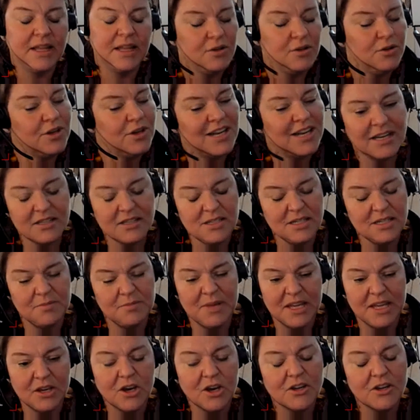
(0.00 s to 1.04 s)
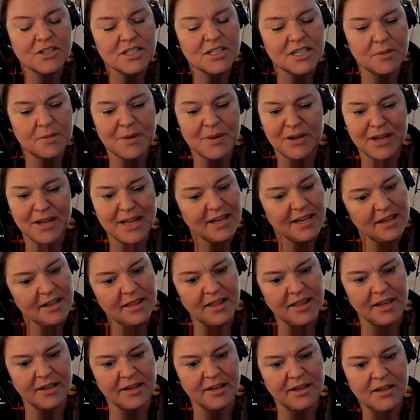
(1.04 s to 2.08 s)
that you can actually make content about
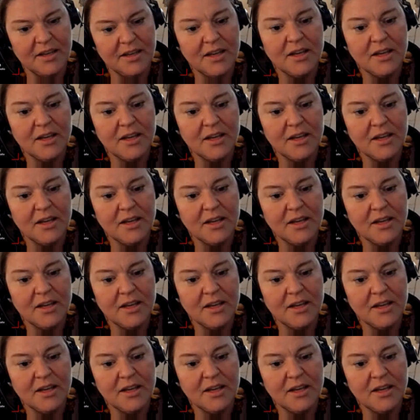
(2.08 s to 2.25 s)
anything.